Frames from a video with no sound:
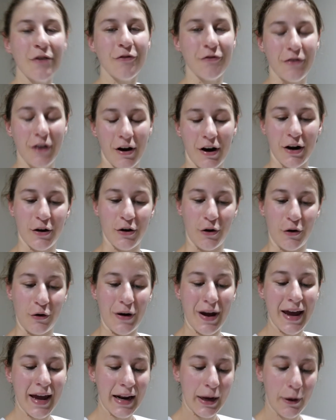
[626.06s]
Very
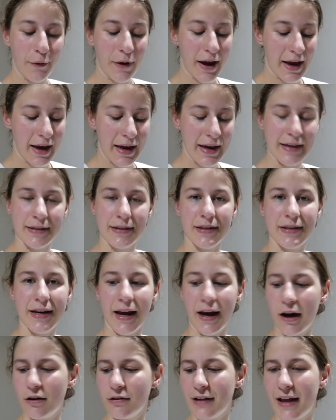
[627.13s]
cool. Anyway, it's
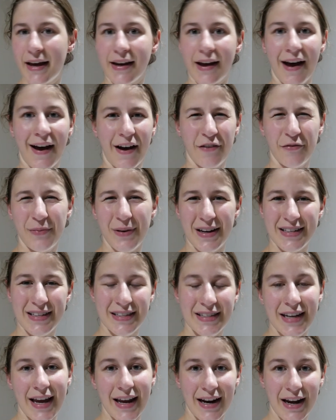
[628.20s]
now like
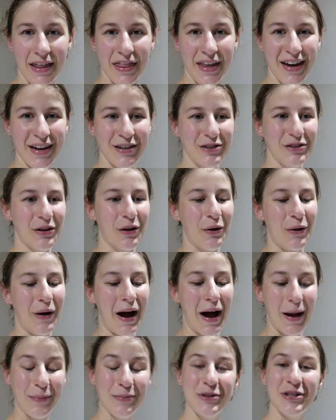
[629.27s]
10:30, I think, so
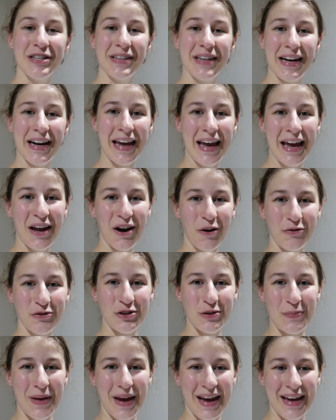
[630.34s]
I'm just gonna head off
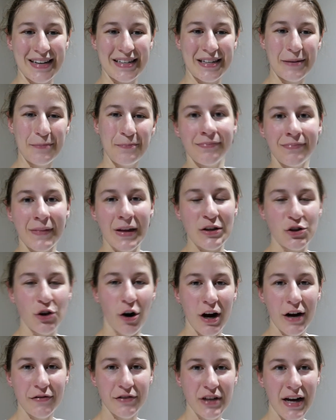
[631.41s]
to bed.
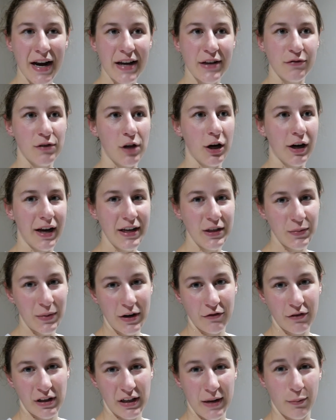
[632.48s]
Sorry if today's vlog has
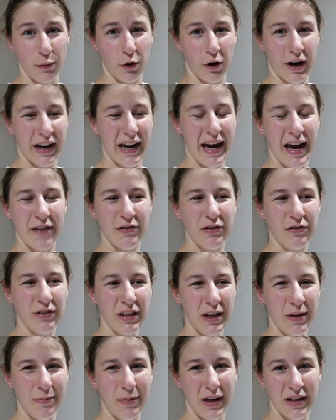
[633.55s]
been really boring. I haven't
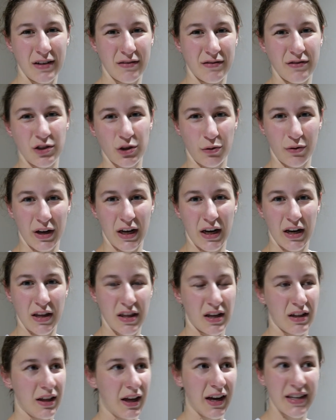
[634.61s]
really been doing
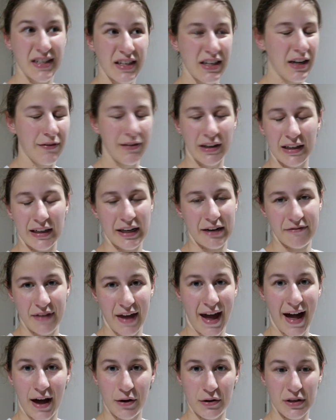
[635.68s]
anything, like I didn't even leave
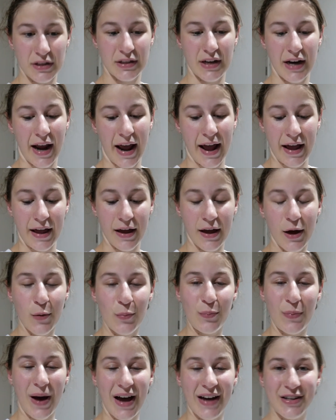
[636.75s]
the house today.
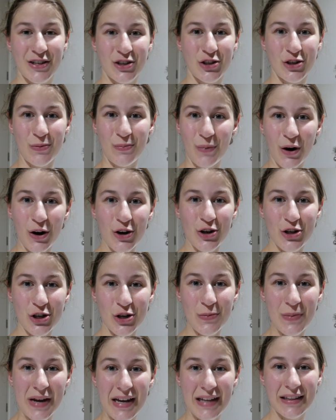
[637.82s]
But tomorrow
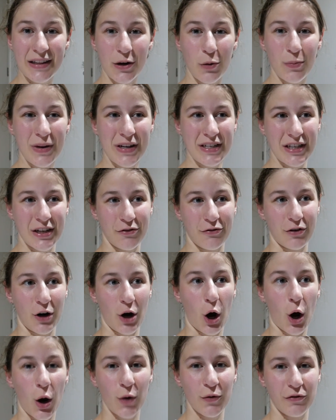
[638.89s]
should be a little bit different,
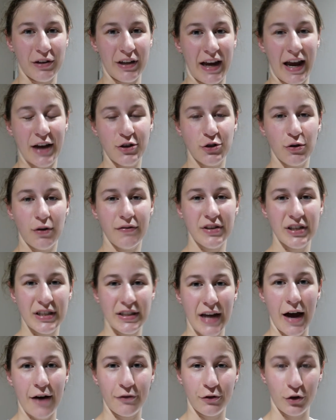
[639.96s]
hopefully. I do have a
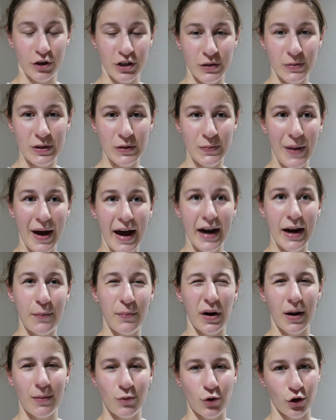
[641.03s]
staff Christmas party,
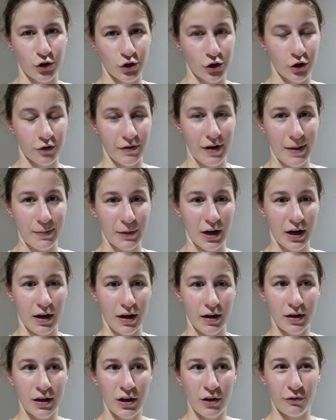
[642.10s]
but I'm not sure if I'm
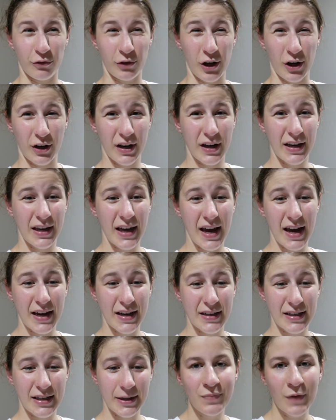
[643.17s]
gonna vlog it
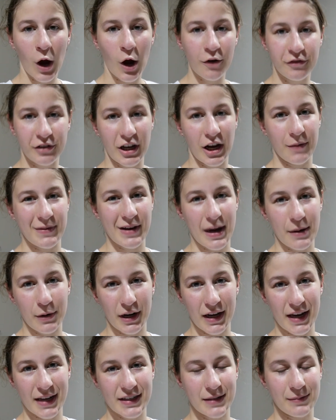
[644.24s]
yet. Hopefully I'll be able
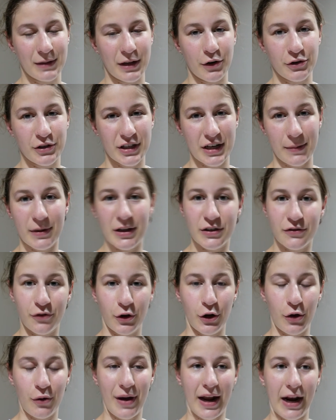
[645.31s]
to get some little snippets for
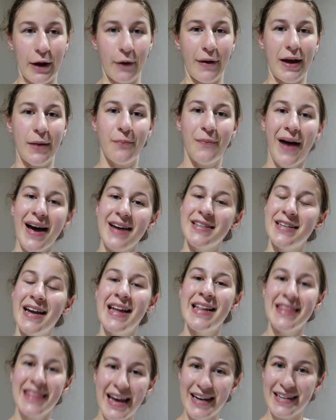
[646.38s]
you anyway. But
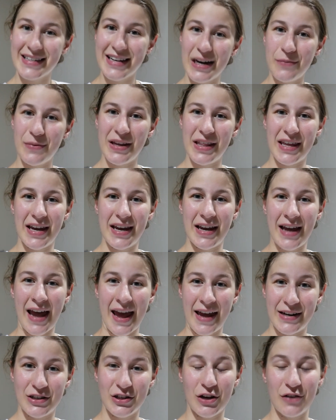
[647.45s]
that is gonna be the
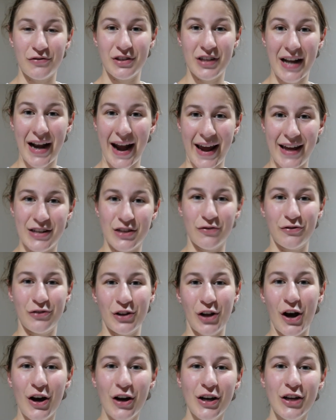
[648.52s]
end of today's
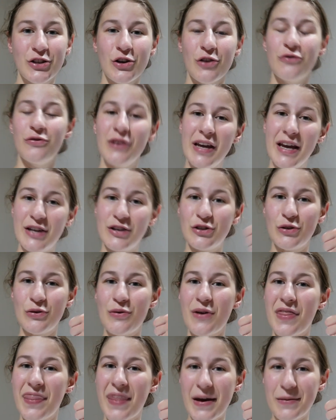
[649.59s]
vlog. Don't forget to
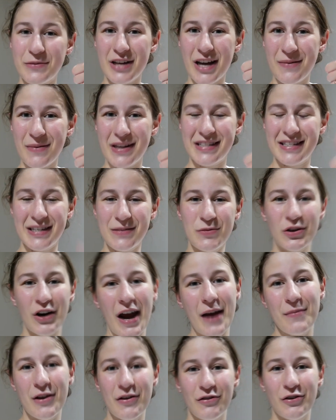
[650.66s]
thumbs up and
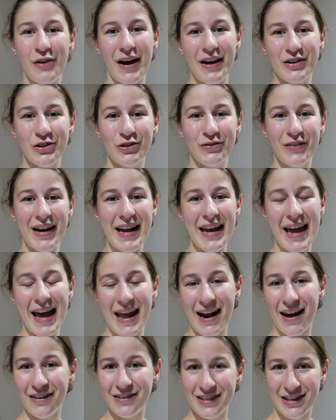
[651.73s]
subscribe if you aren't already,
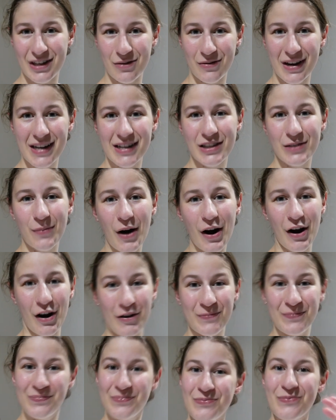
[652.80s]
and I'll see you again
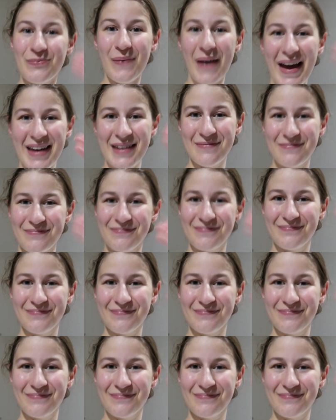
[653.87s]
tomorrow. Bye!